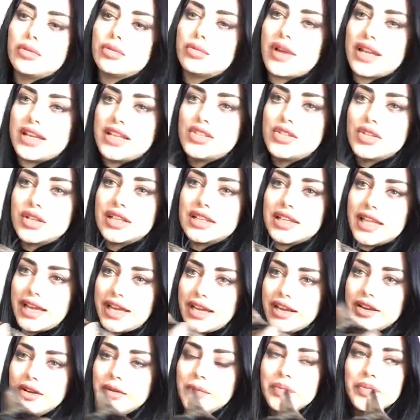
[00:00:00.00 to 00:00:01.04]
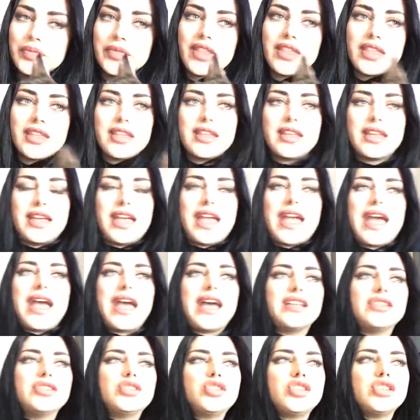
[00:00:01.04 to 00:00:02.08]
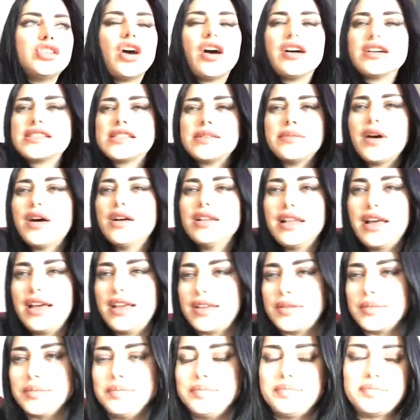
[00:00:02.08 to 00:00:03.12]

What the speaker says: Ready to Glare, and she talks about like